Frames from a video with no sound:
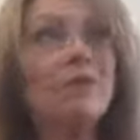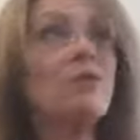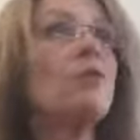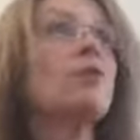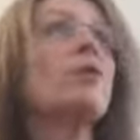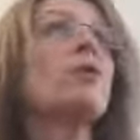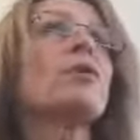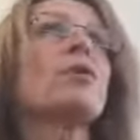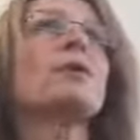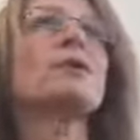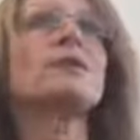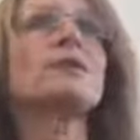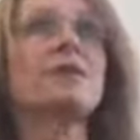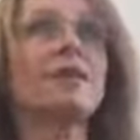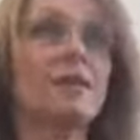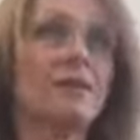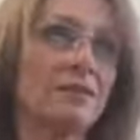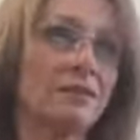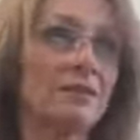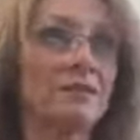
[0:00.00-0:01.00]
Oh,
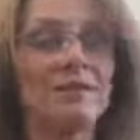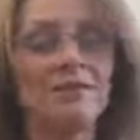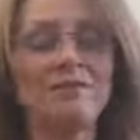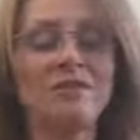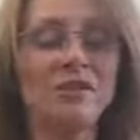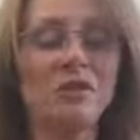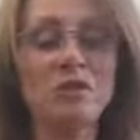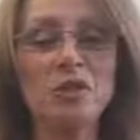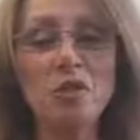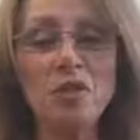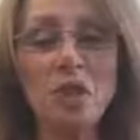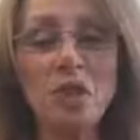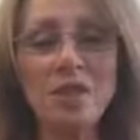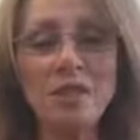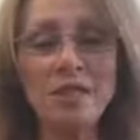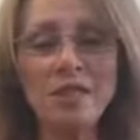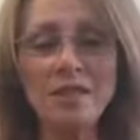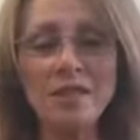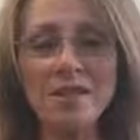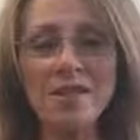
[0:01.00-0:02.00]
that feels
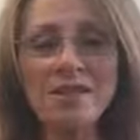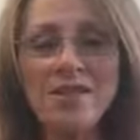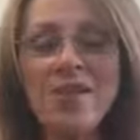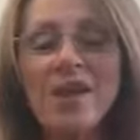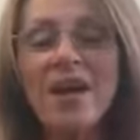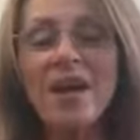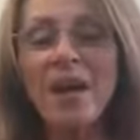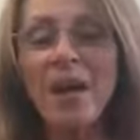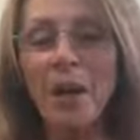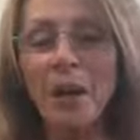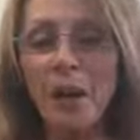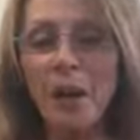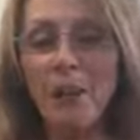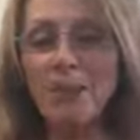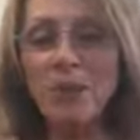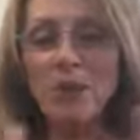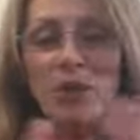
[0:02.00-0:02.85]
awesome.